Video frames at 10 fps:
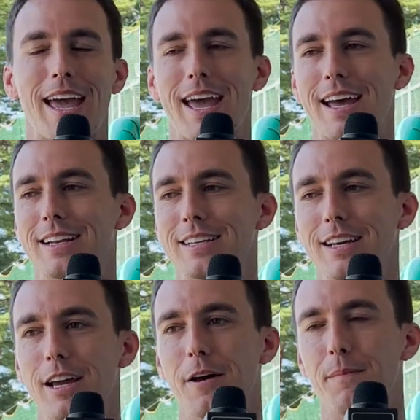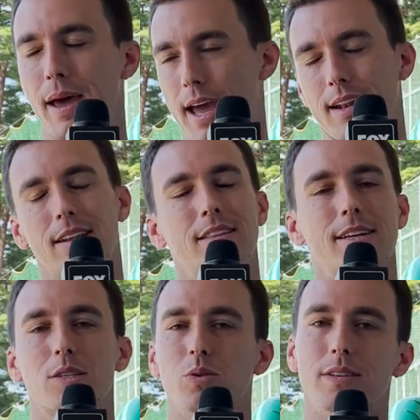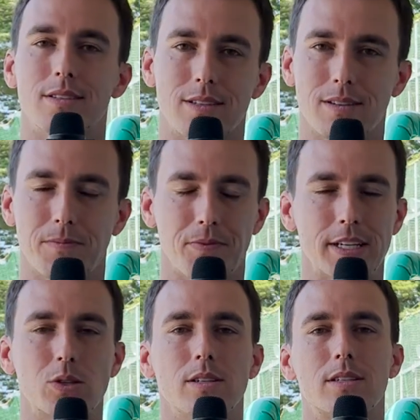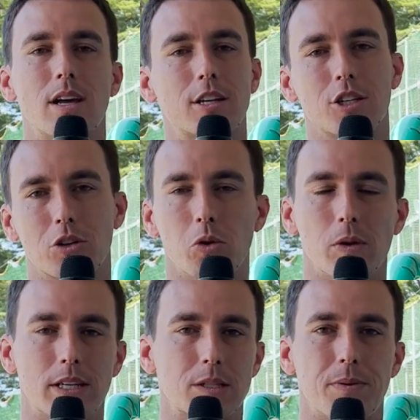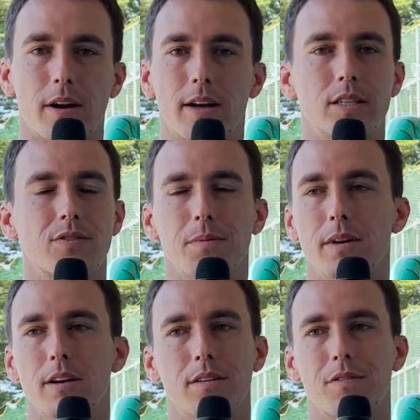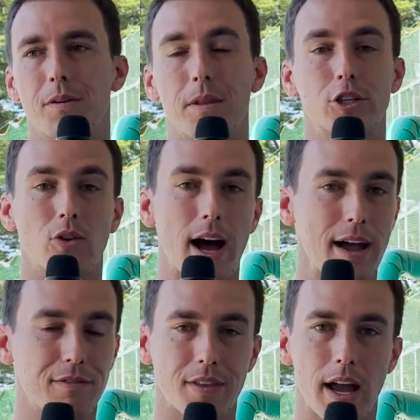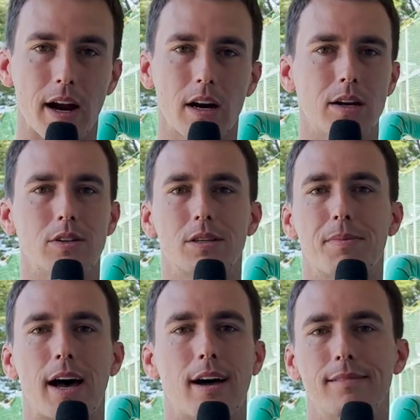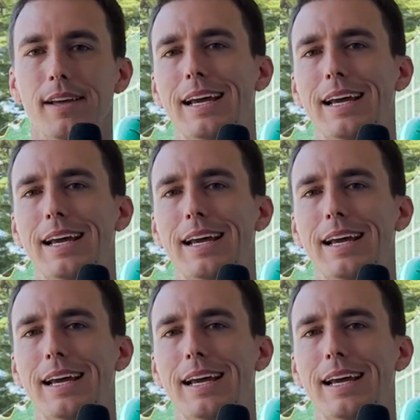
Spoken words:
And man, this was such a cool experience. From the drive there, it was about